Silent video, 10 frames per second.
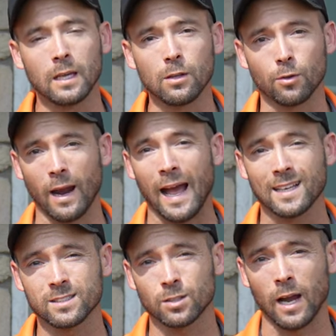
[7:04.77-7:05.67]
either
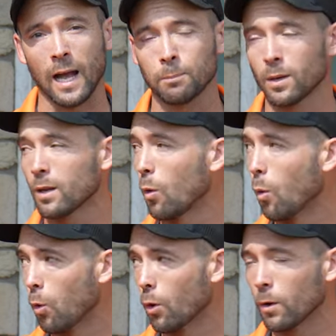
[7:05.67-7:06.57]
as they're happening
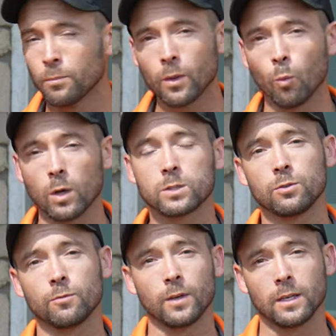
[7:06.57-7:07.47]
or what
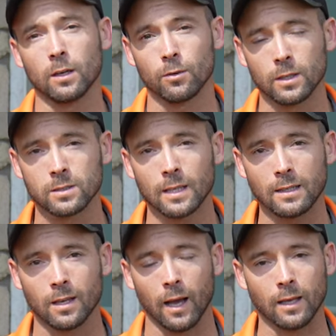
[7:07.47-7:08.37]
you videoed and
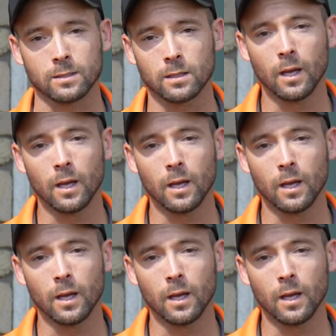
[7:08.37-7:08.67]
sent to us.